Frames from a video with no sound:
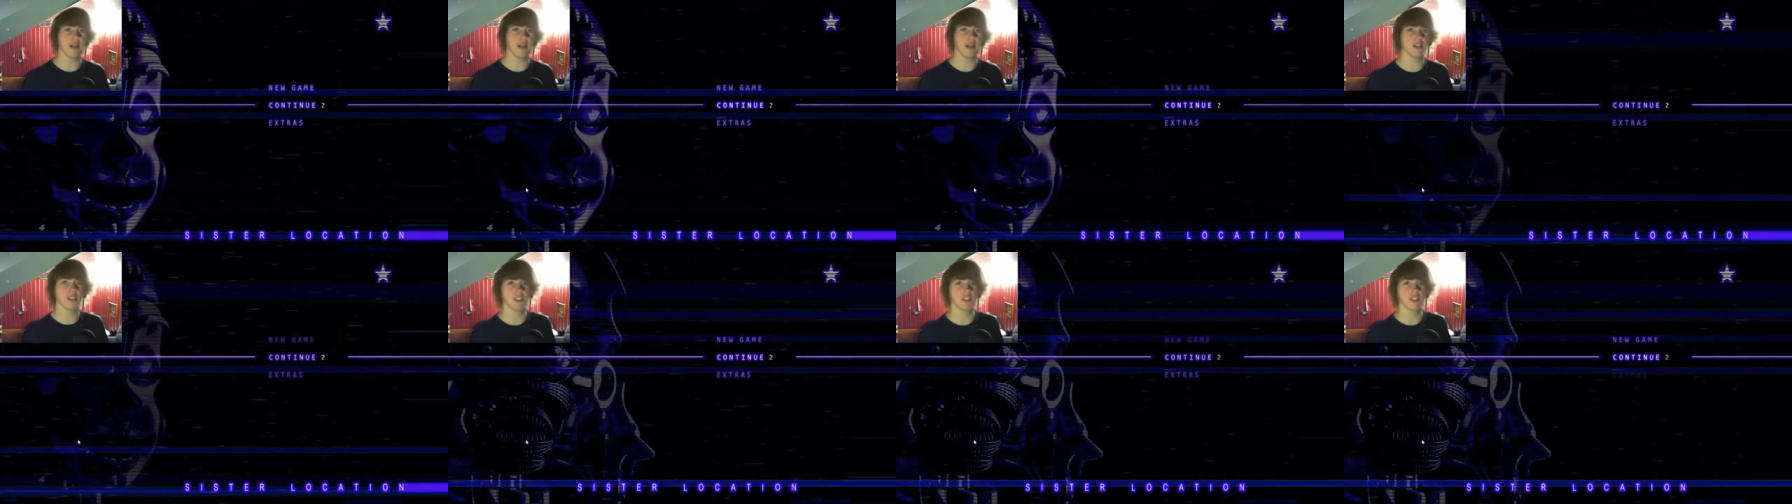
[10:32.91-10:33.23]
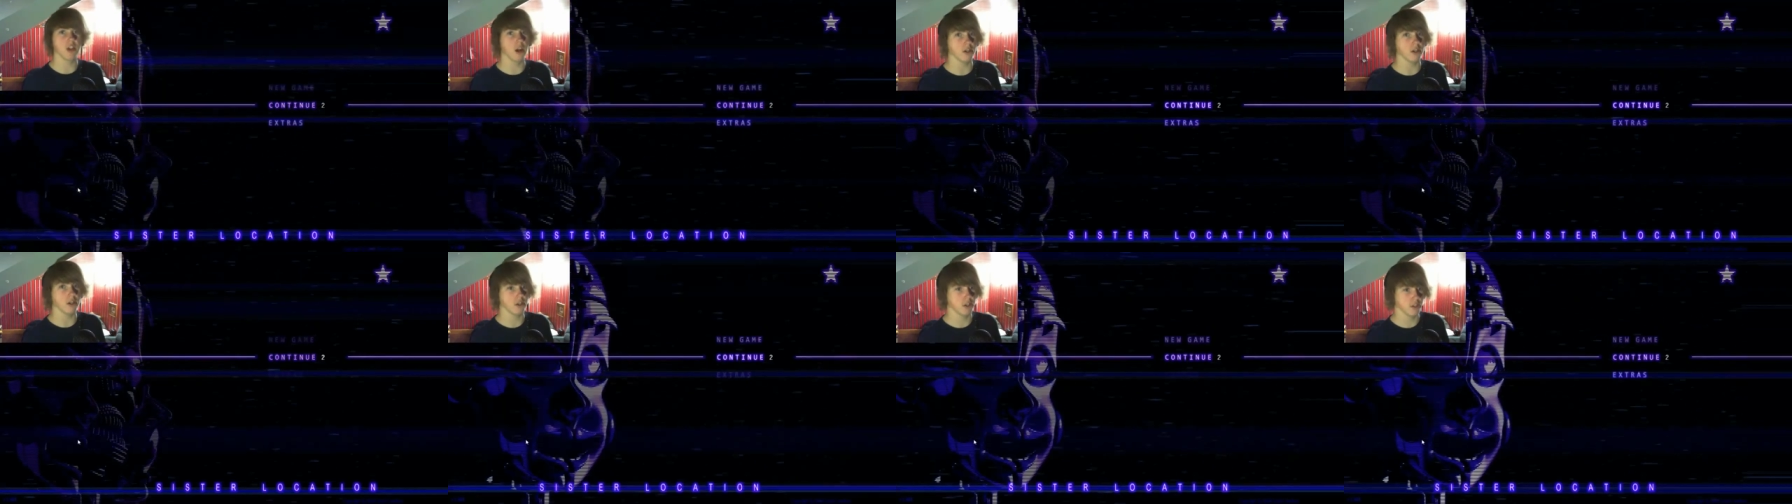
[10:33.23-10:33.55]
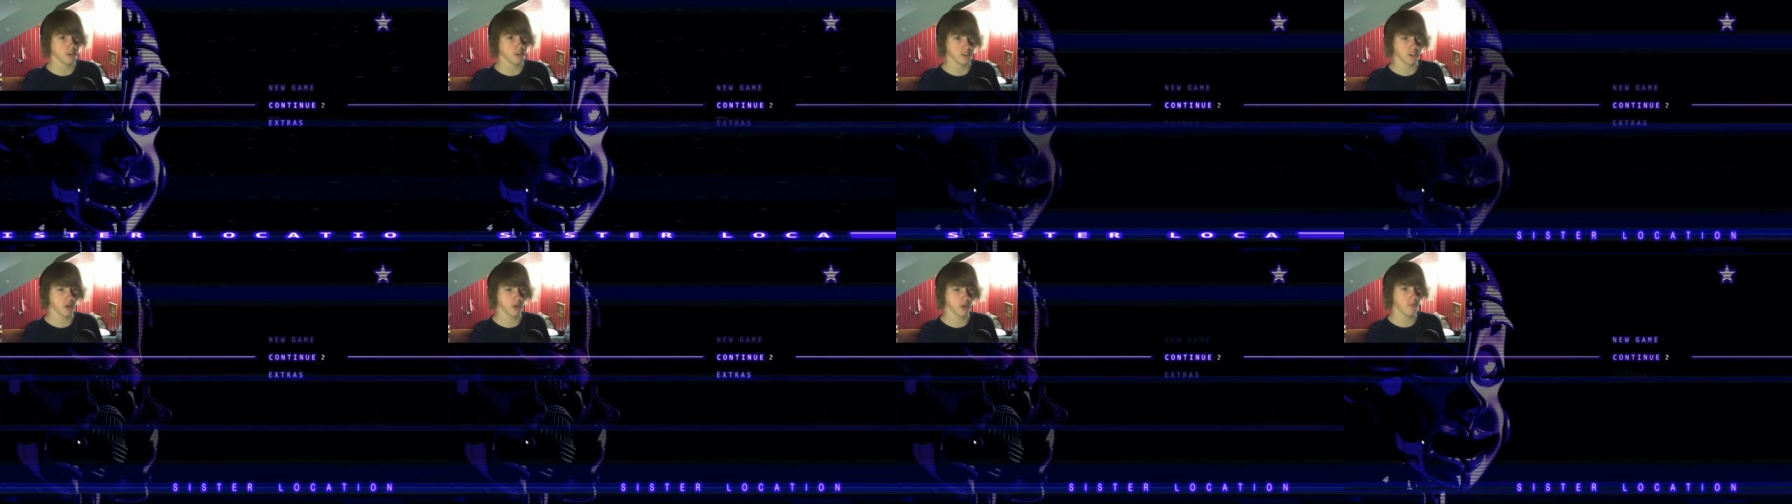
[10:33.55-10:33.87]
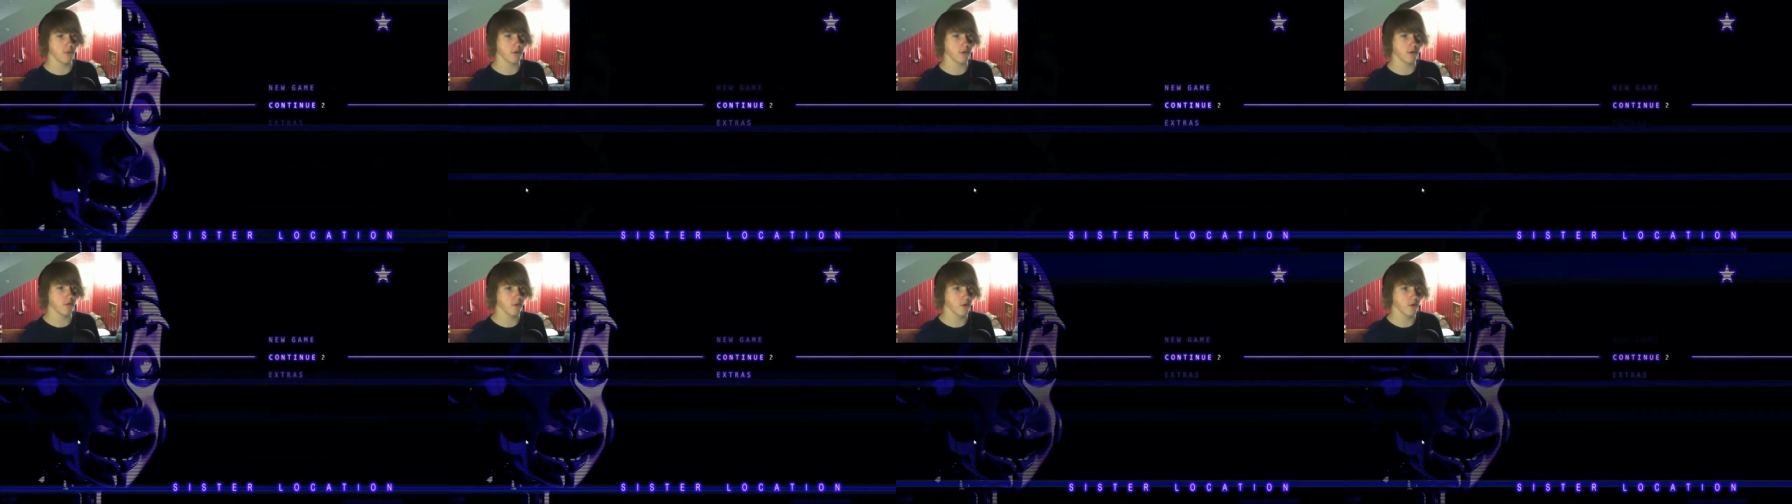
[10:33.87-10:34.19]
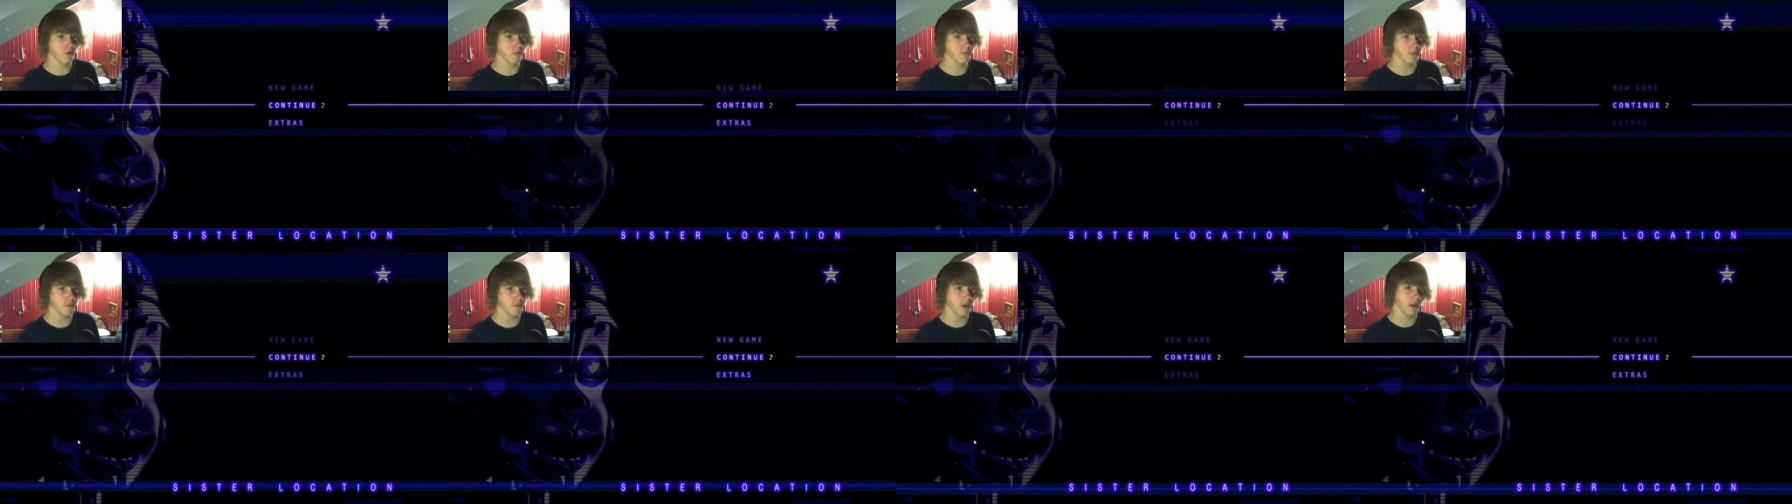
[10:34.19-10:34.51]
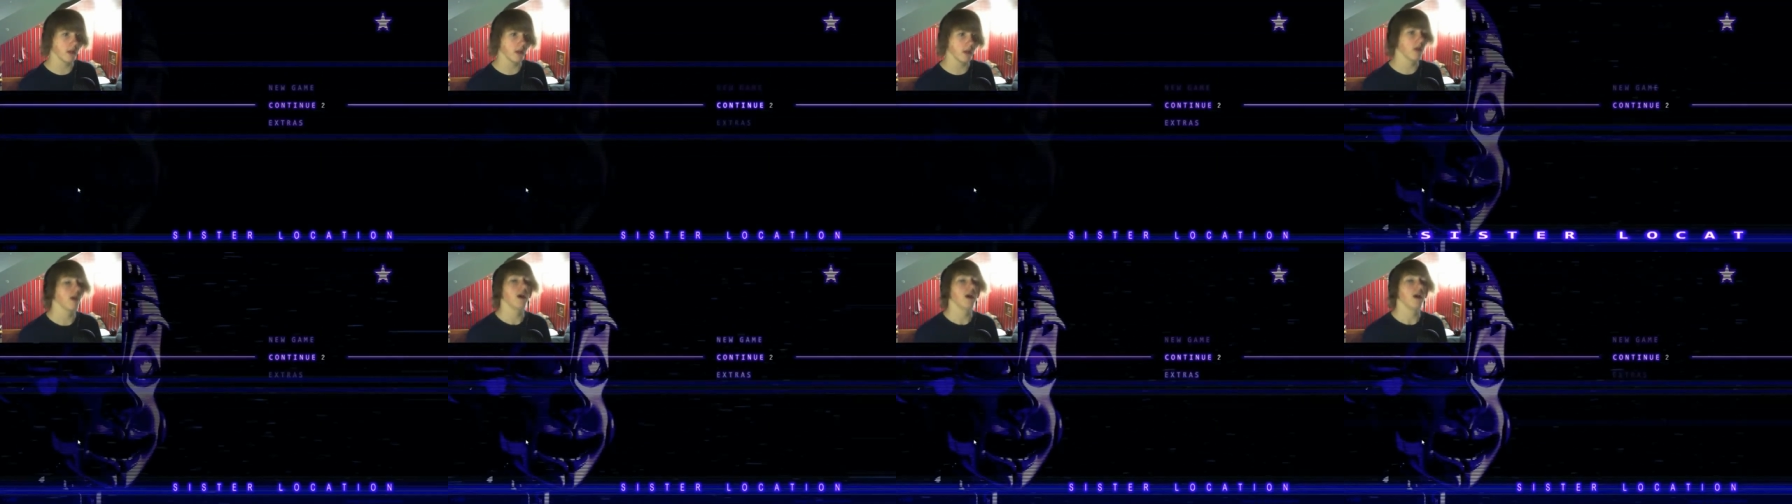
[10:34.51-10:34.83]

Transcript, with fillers: I just got to the scooping room, but